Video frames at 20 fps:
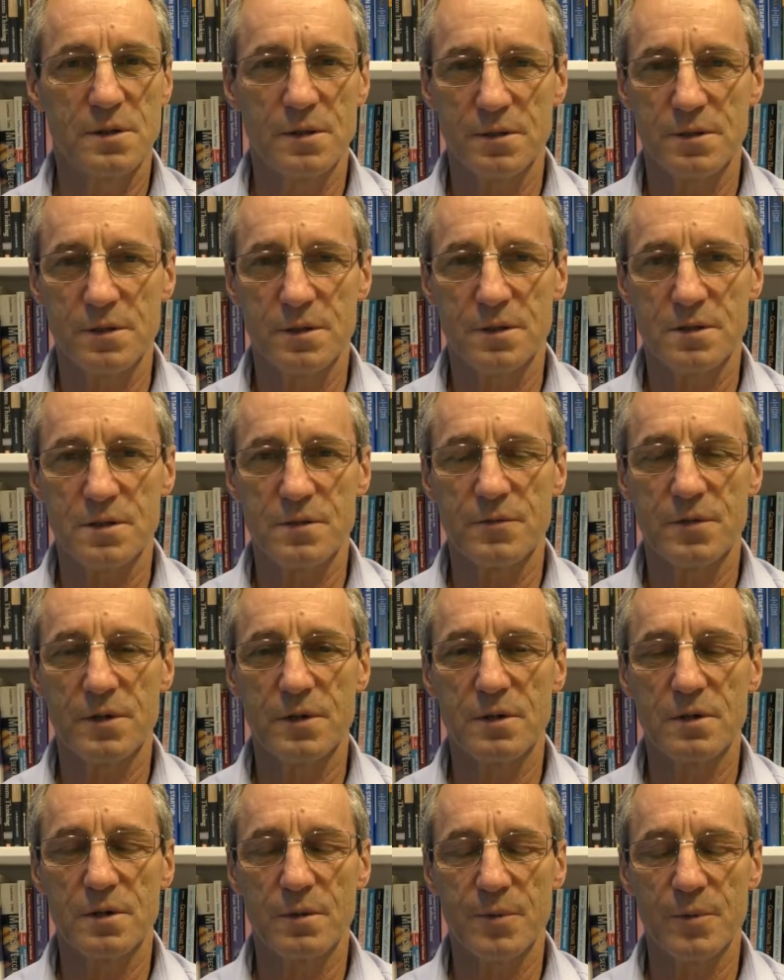I think it's a
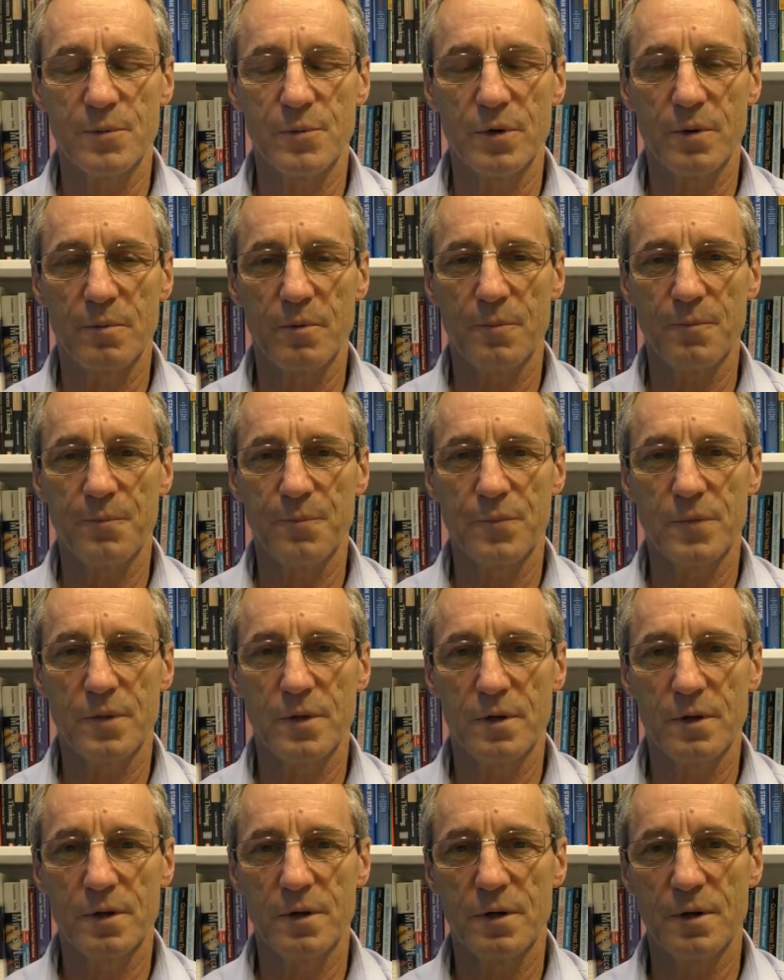fairly common problem,
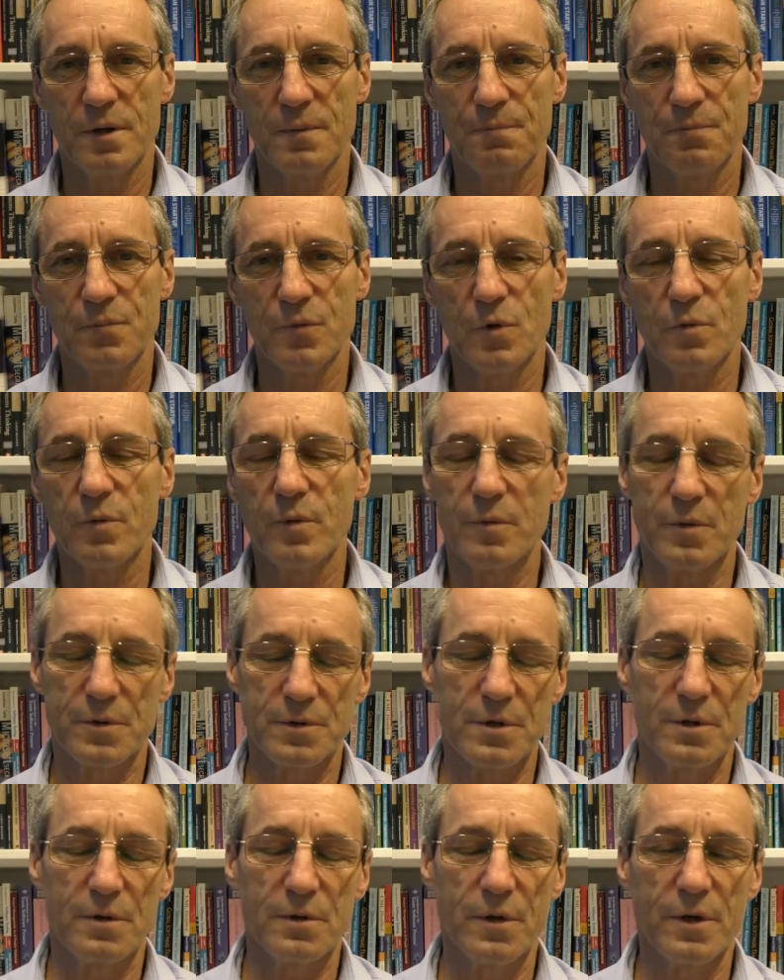or we want
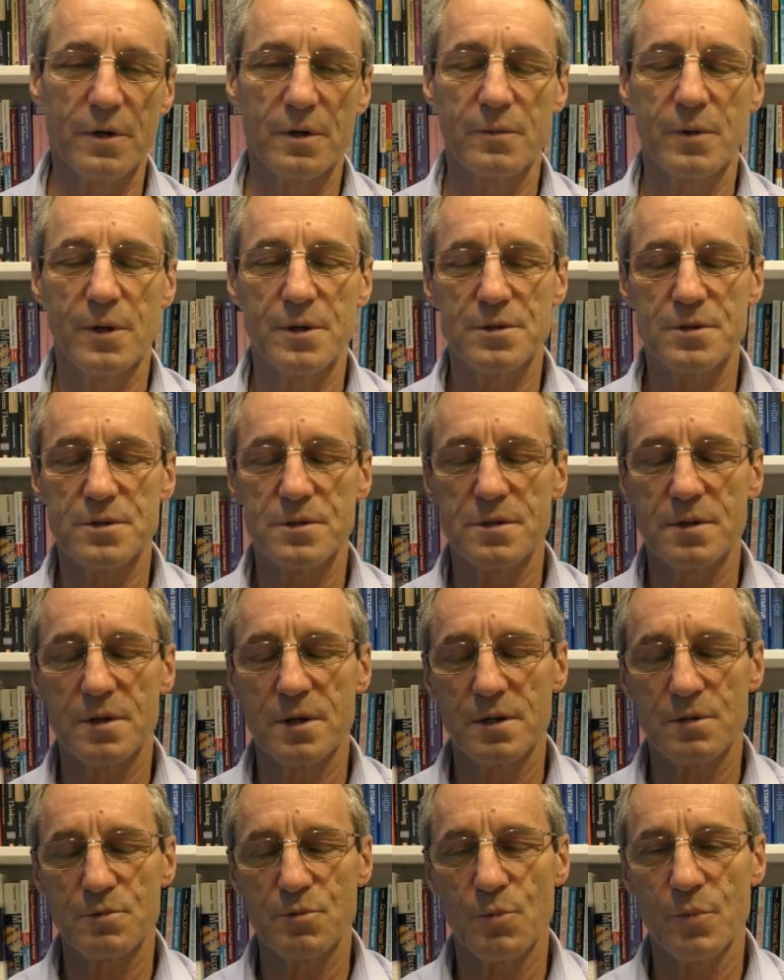to hold on to our existing
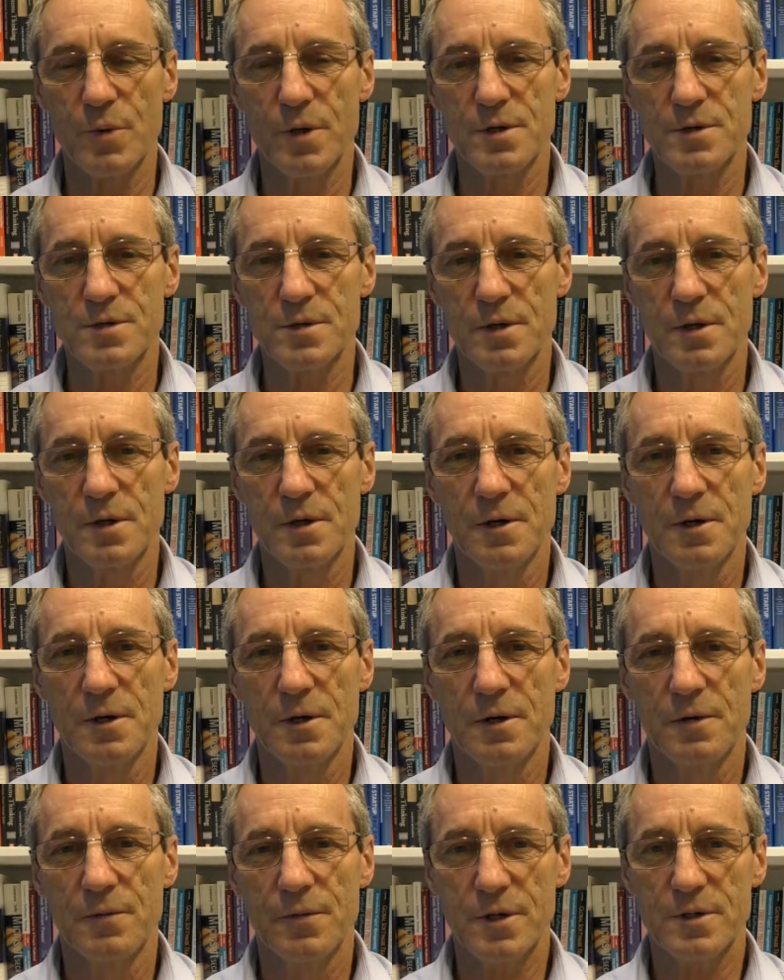customer base.
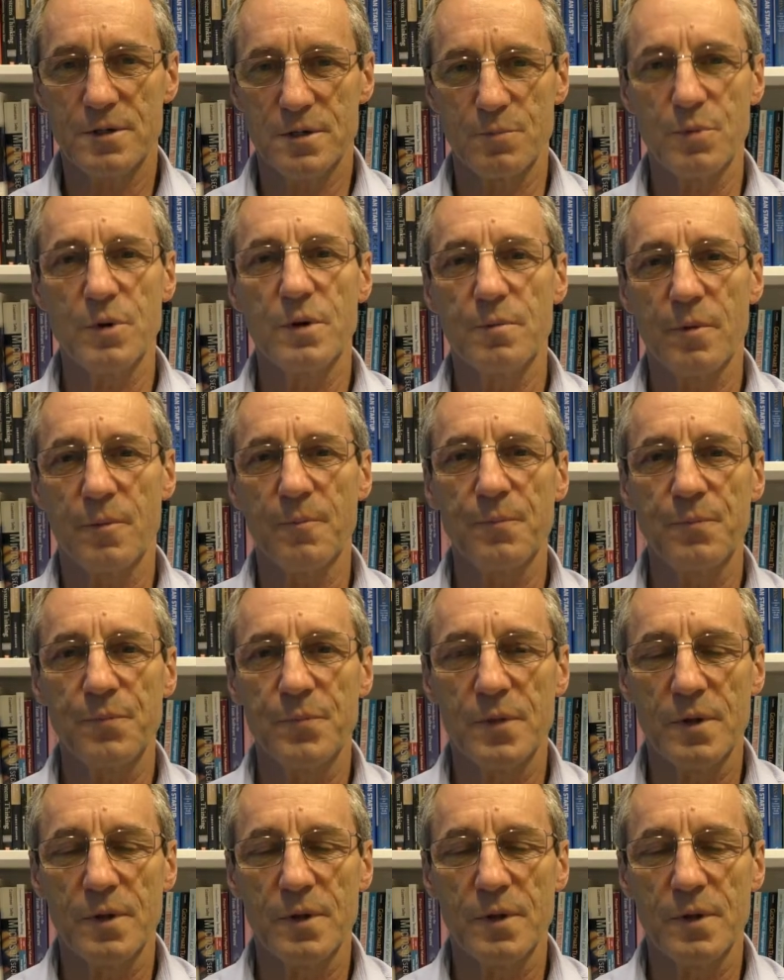That's the problem.